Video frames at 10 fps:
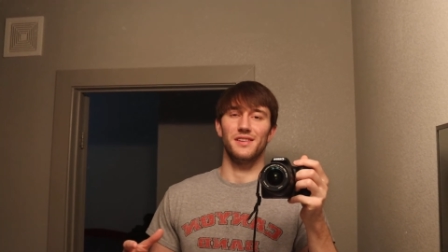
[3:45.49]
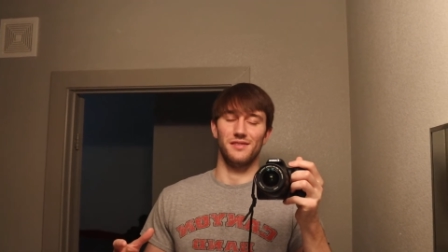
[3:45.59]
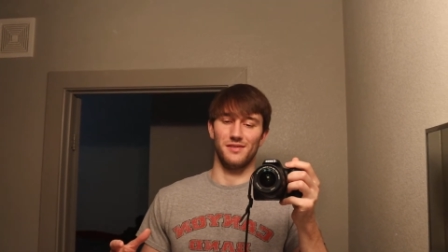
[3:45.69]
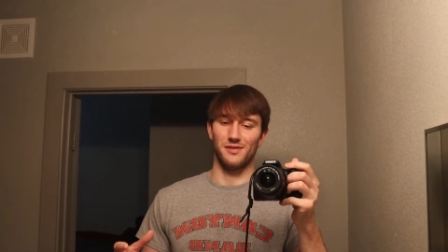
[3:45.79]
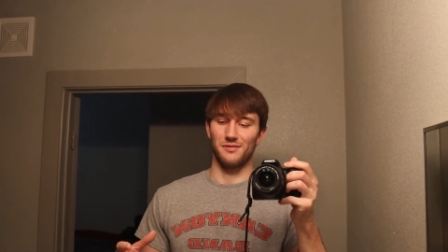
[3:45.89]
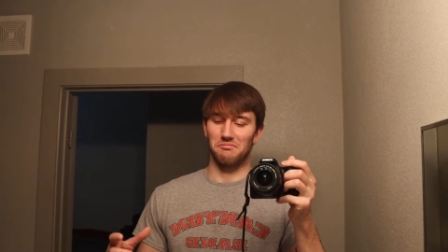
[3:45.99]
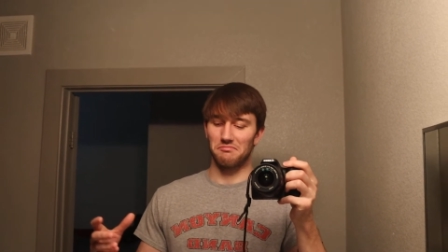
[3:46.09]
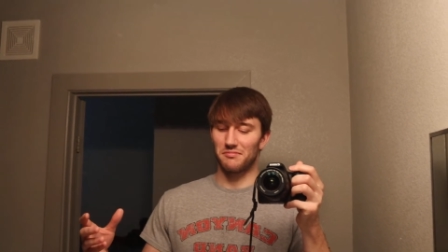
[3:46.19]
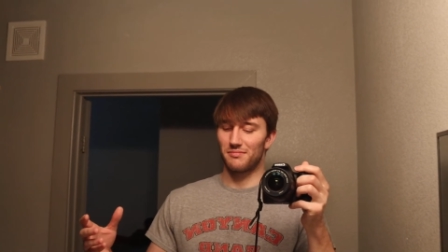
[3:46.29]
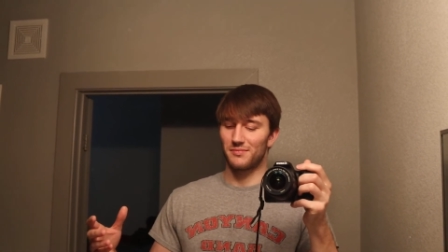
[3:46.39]
you know,
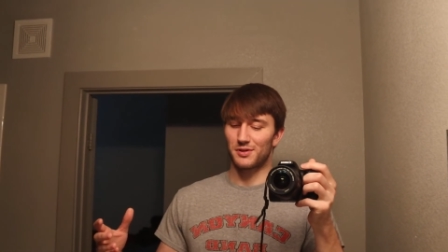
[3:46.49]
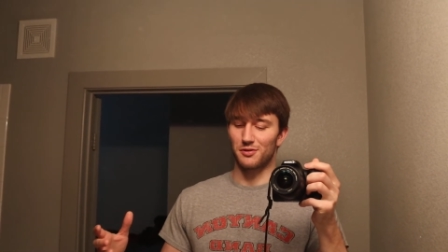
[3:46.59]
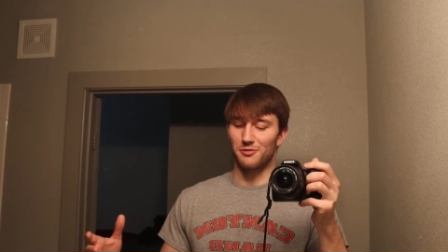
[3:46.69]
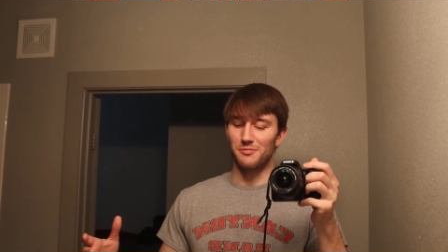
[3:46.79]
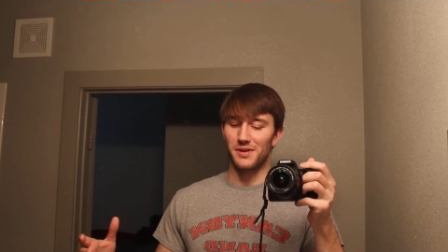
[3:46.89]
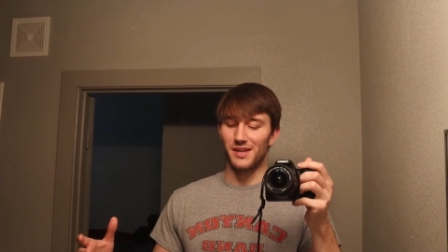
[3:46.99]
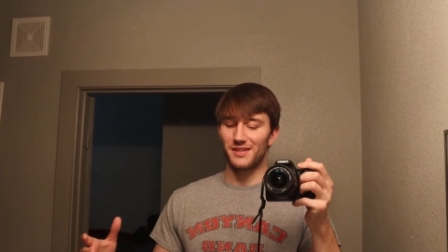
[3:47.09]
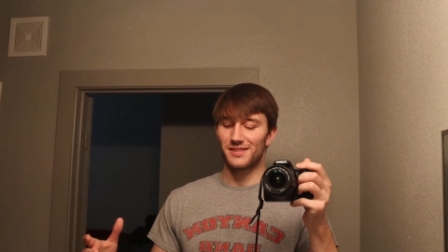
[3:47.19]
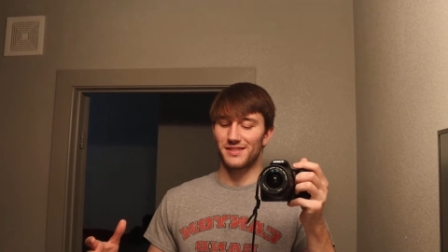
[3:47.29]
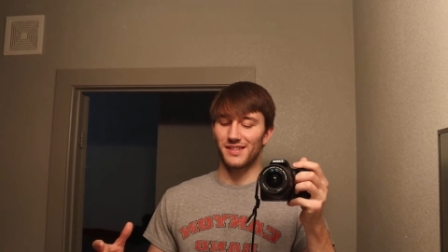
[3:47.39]

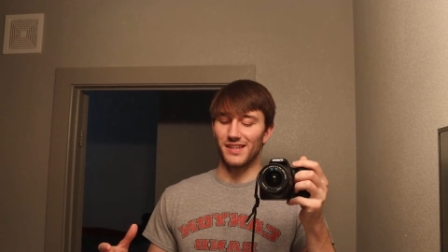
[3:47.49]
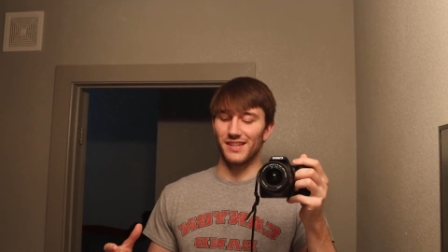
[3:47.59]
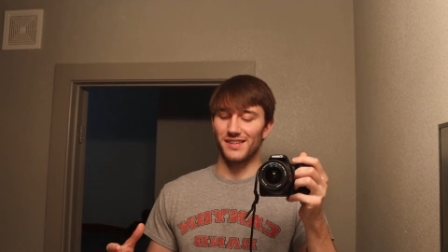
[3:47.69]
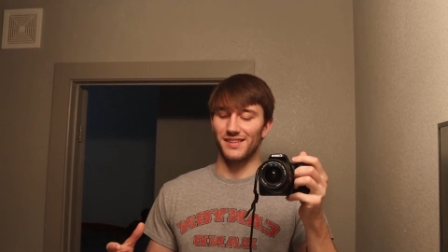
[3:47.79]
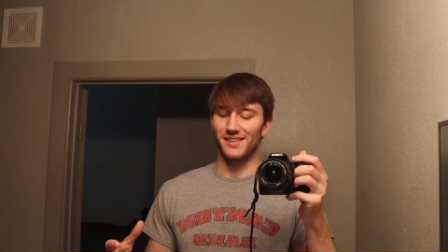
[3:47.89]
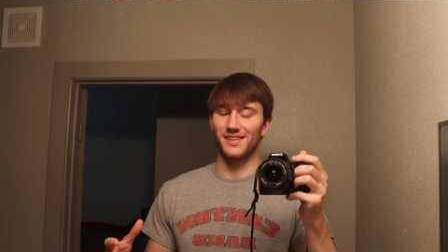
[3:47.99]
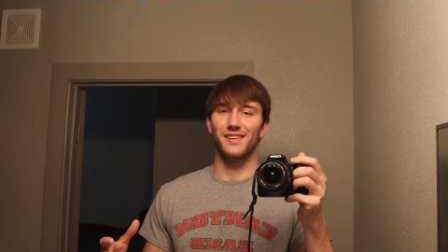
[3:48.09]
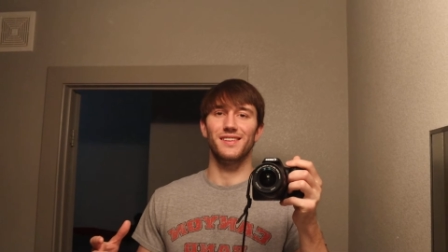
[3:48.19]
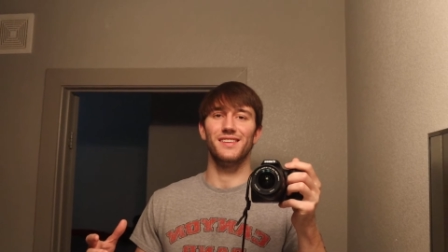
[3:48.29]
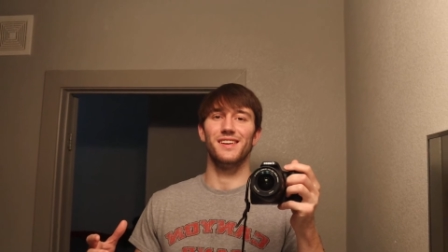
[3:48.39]
soulmates and, you
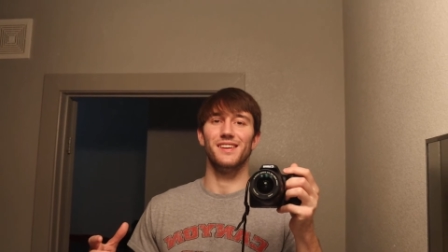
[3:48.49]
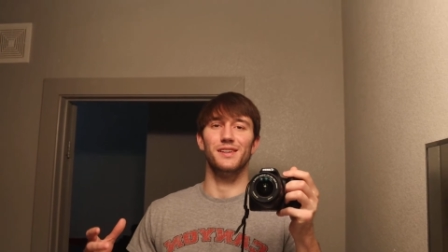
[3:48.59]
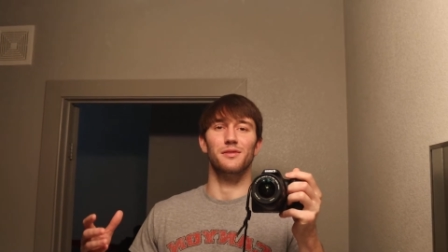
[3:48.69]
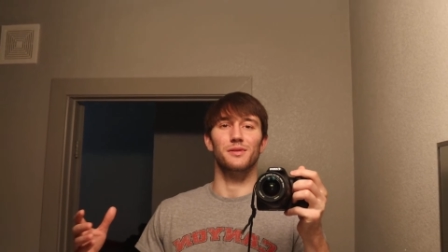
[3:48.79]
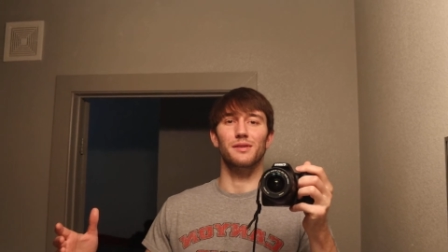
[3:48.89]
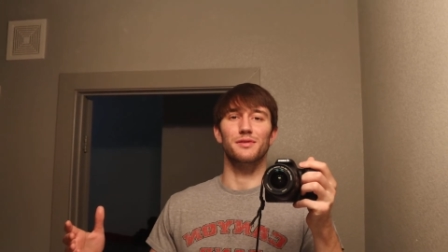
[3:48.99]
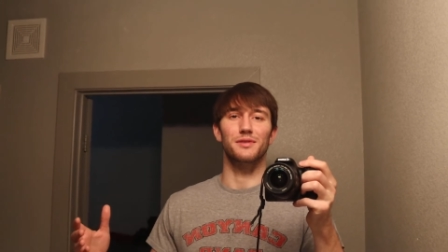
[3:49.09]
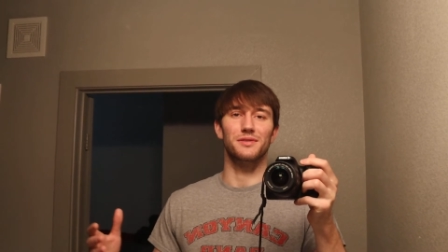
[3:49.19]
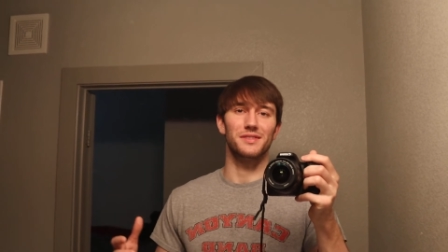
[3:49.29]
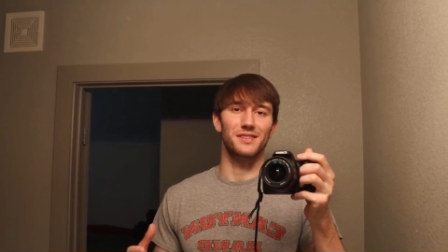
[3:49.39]
know,
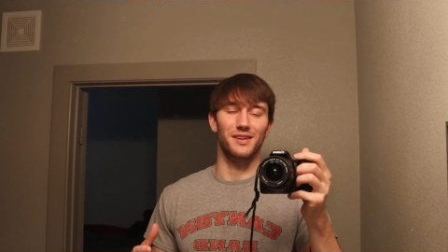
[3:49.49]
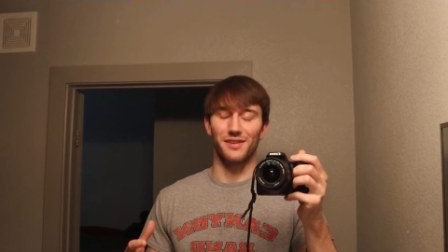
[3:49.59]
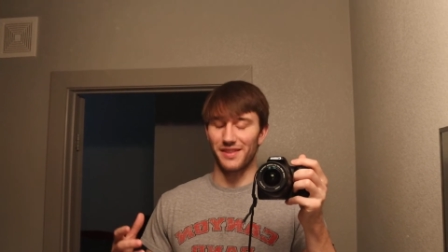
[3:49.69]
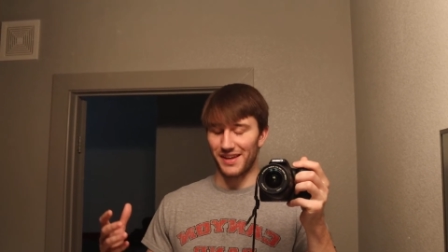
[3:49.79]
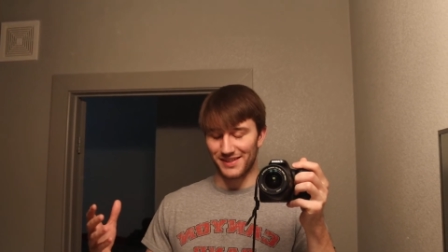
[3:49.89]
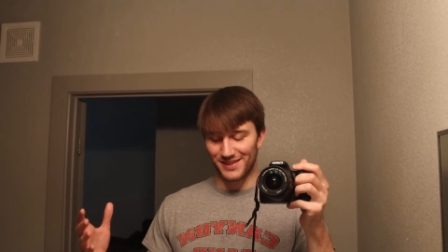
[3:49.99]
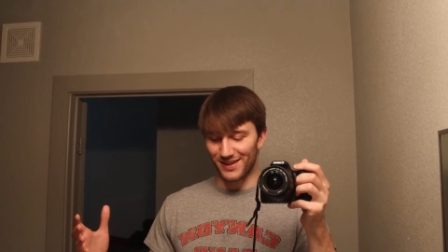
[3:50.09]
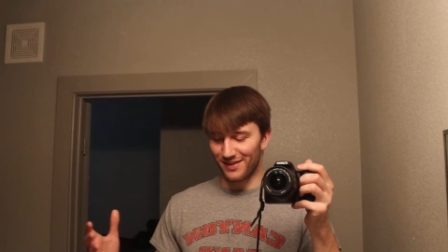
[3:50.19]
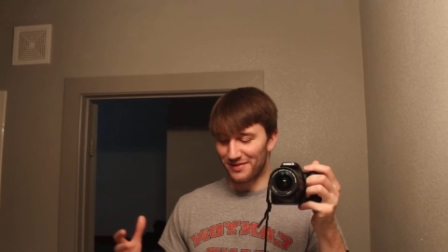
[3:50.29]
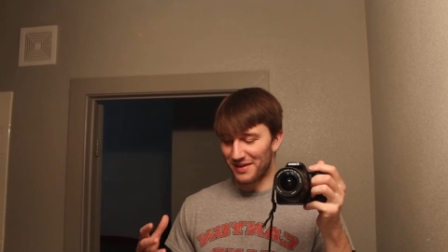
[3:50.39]
lovers and all that
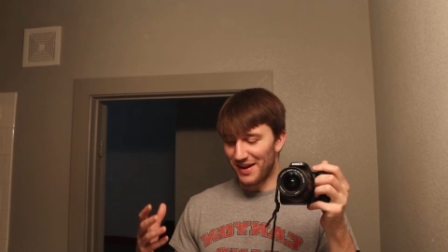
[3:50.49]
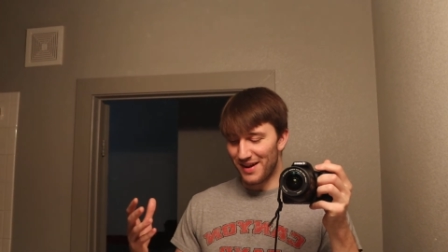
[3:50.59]
stuff.